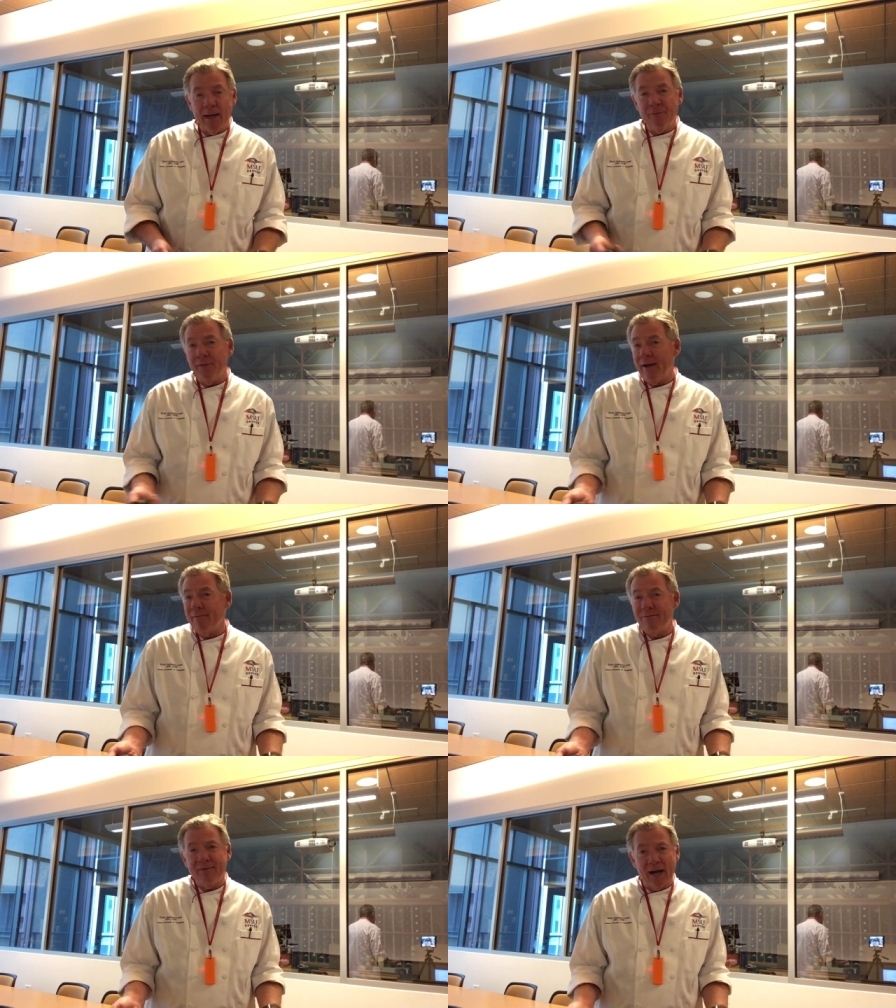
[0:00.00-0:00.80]
and they
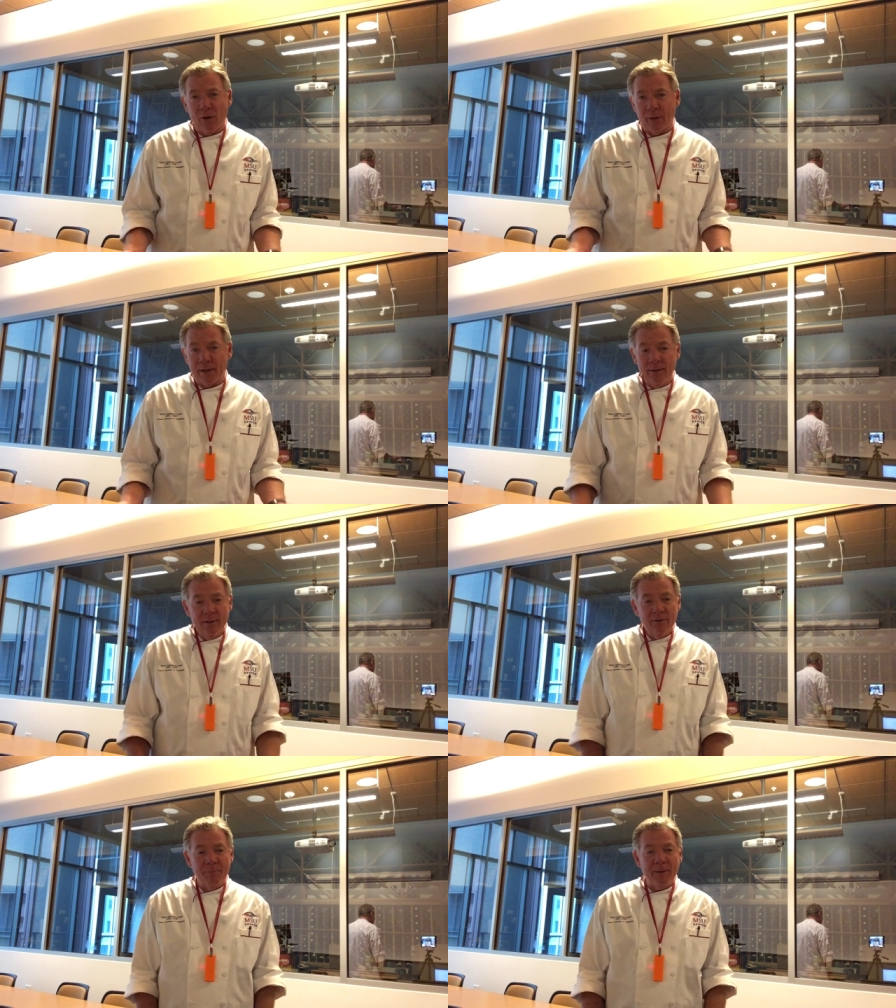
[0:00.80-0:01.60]
vary
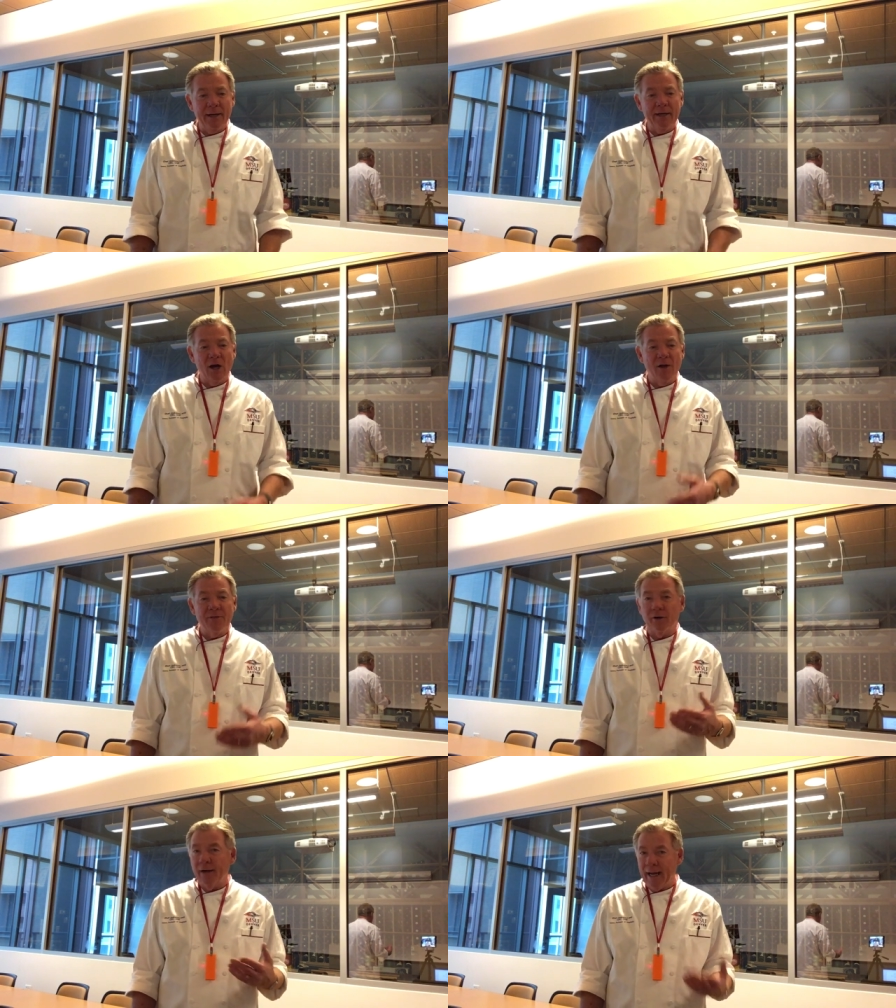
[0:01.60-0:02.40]
depending on
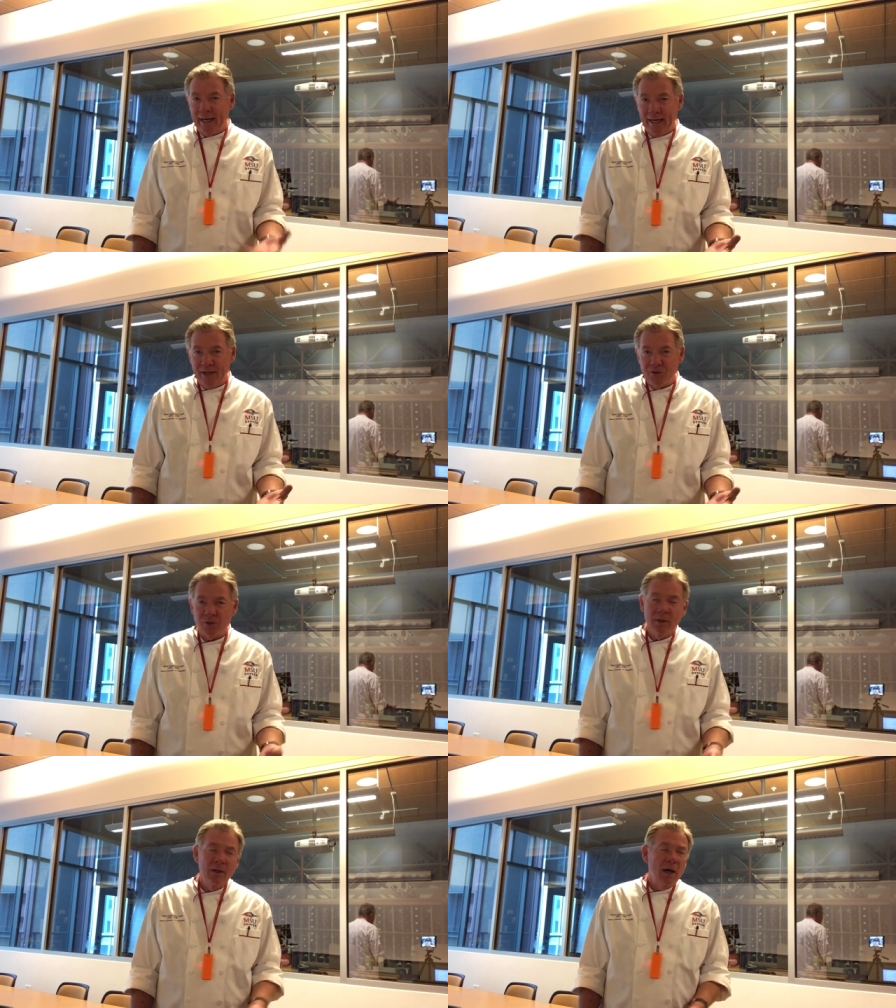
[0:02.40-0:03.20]
their age.